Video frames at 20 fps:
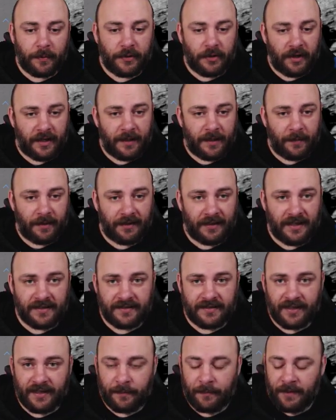talking about
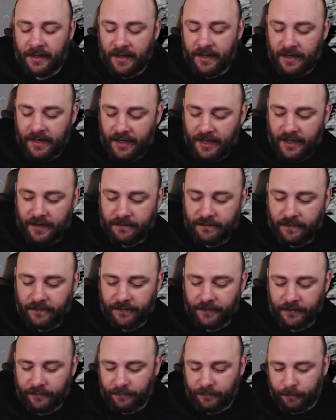last time and
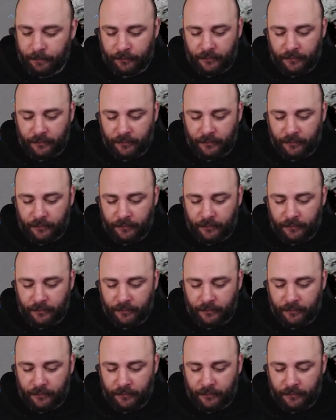fulfill a